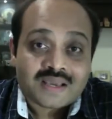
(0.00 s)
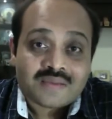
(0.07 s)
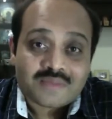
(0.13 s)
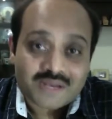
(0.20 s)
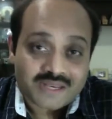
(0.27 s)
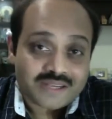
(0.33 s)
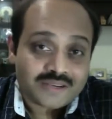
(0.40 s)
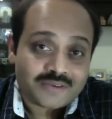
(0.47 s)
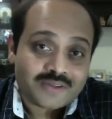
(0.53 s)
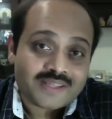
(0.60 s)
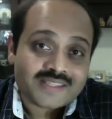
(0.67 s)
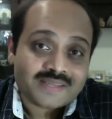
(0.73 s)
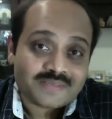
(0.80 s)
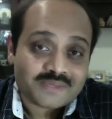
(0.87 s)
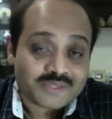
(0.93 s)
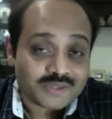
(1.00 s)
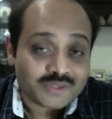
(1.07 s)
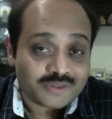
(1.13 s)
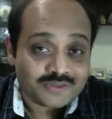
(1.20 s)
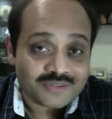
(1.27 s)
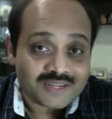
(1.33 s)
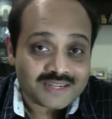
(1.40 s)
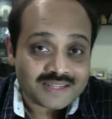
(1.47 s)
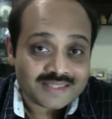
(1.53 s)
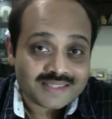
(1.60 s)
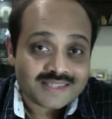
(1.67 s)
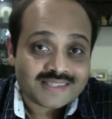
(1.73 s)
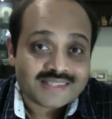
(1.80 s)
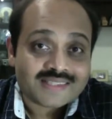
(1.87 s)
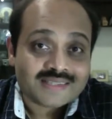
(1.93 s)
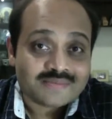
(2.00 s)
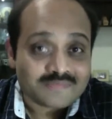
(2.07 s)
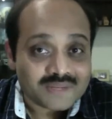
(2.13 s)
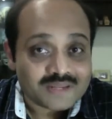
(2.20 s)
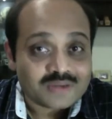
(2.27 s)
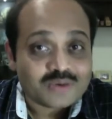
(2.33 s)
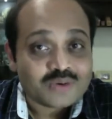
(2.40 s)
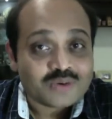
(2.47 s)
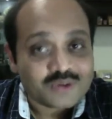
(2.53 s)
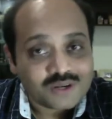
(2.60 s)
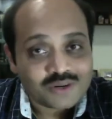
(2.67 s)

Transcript: but in today's episode, we'll discuss a simple Google